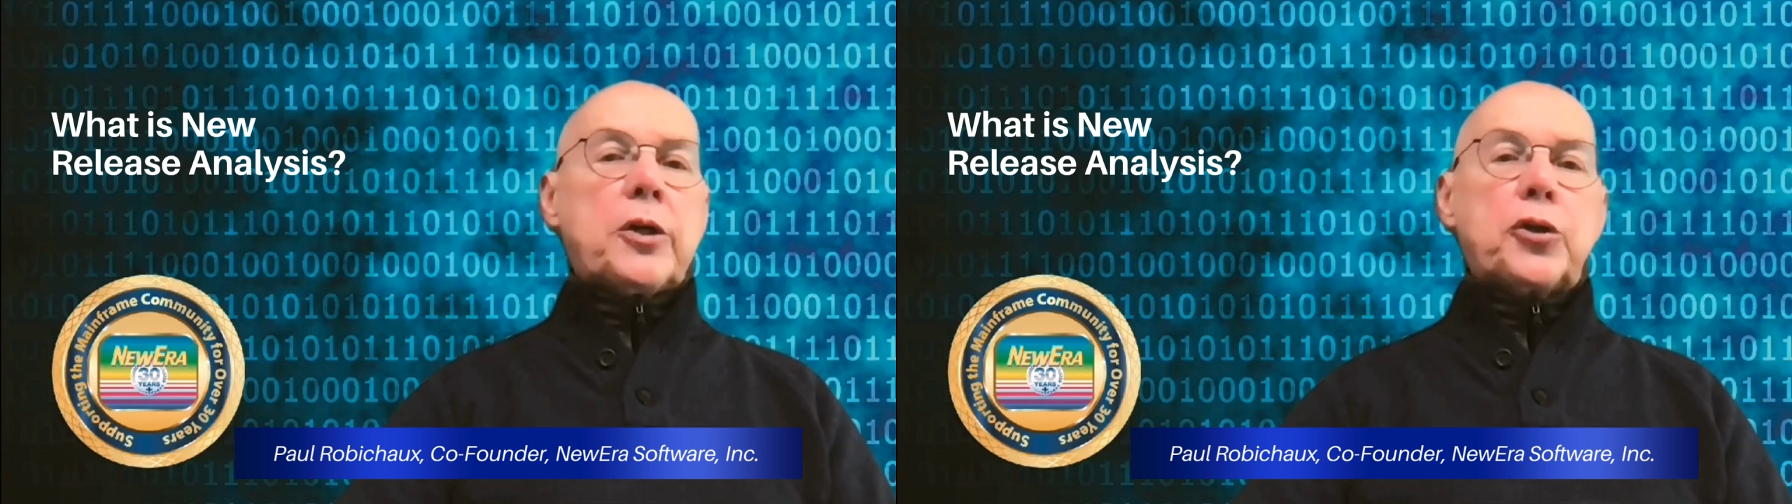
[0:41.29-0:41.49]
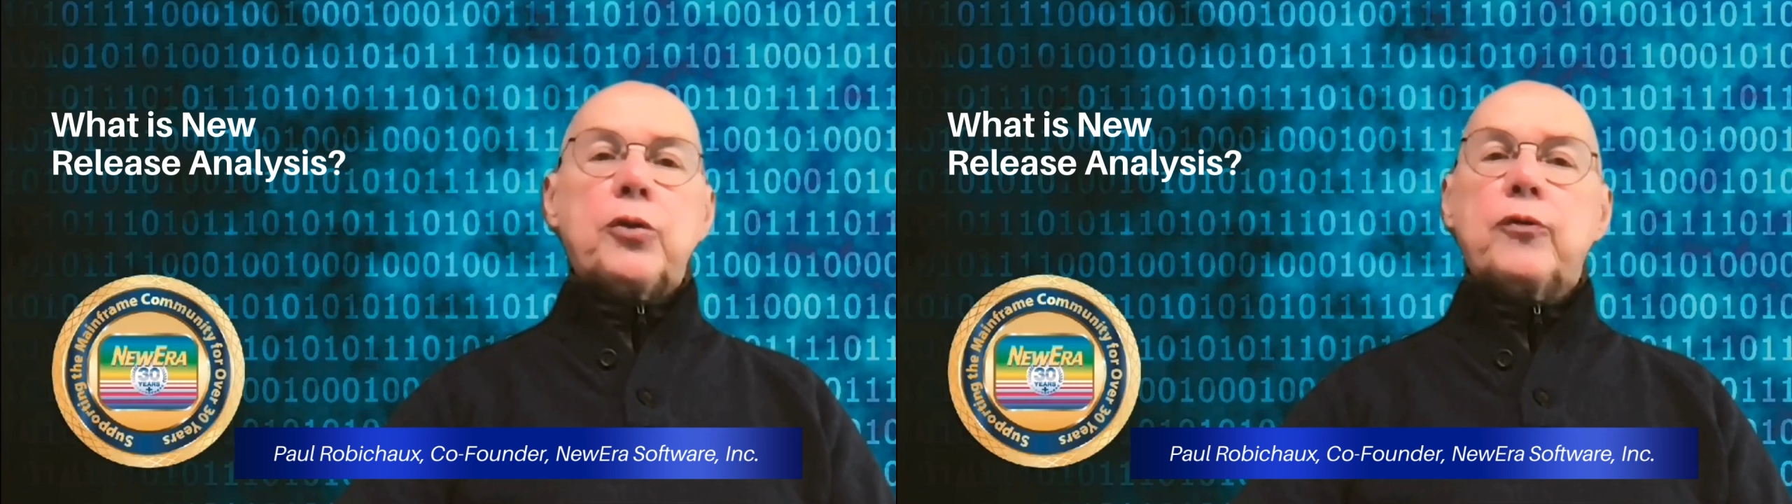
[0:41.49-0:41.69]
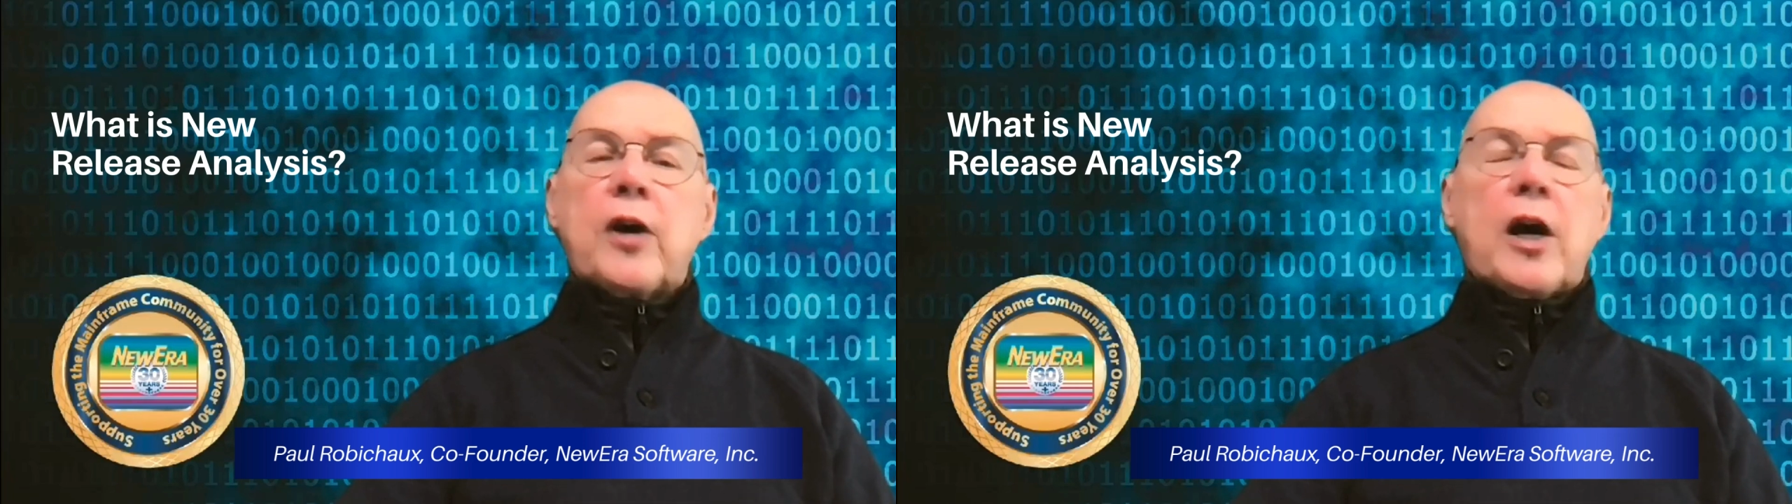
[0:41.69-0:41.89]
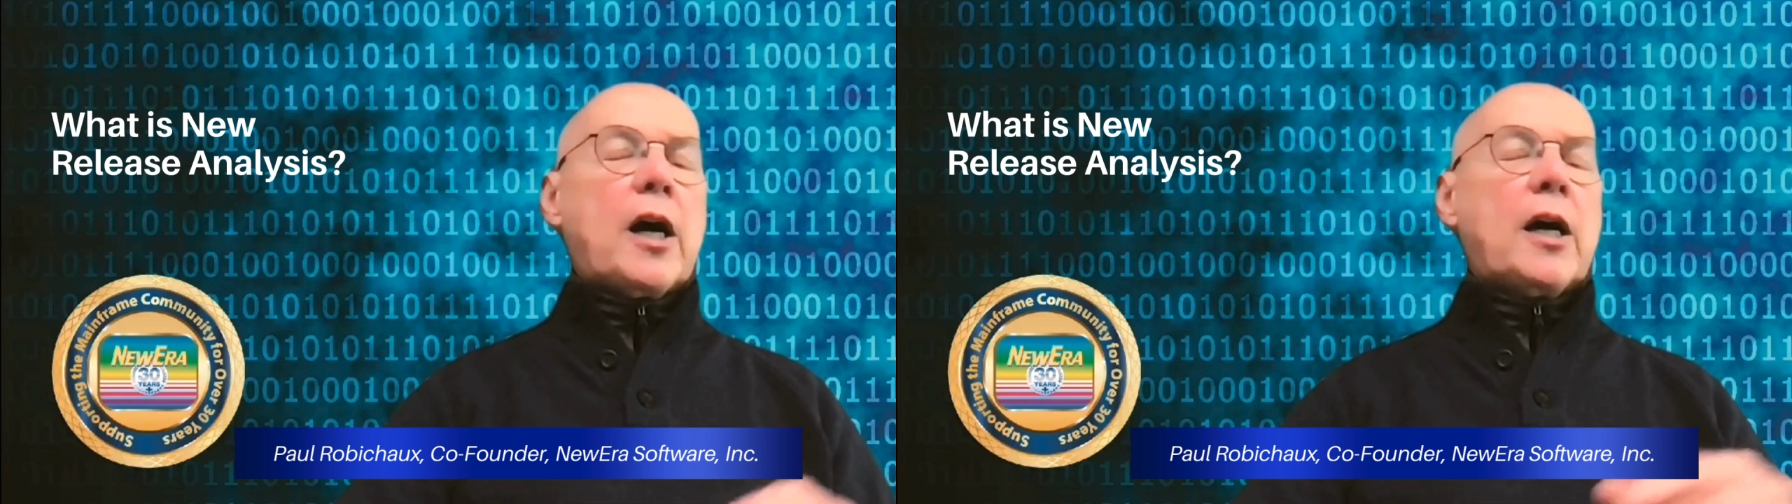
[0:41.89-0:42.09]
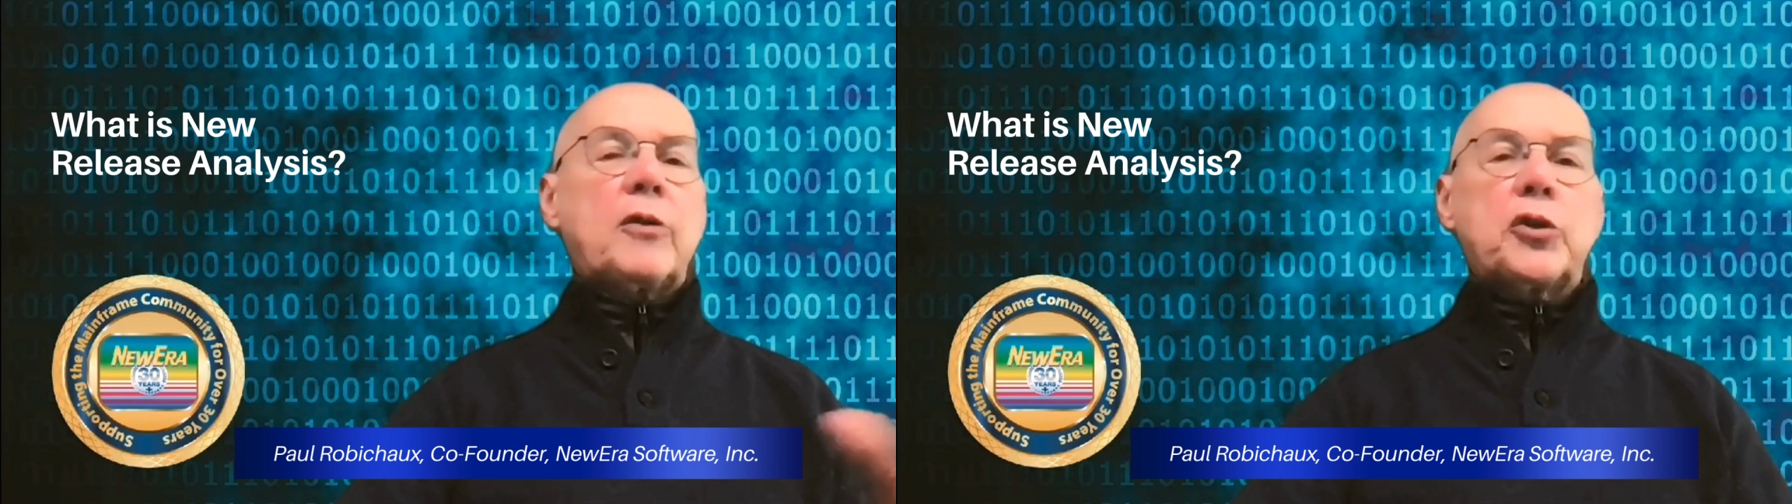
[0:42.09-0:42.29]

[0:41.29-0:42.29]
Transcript: or 2.5